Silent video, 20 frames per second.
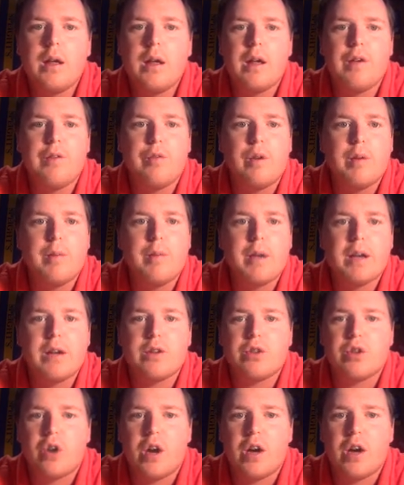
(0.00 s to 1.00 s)
If we make a
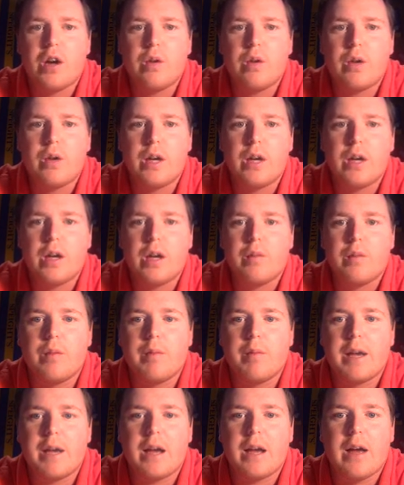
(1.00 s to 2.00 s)
triangle here and we
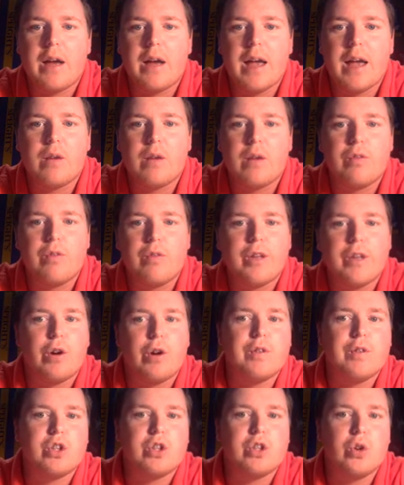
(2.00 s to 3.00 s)
make our angle theta over
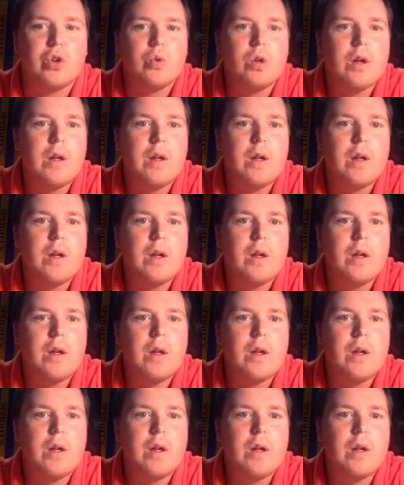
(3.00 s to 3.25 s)
2,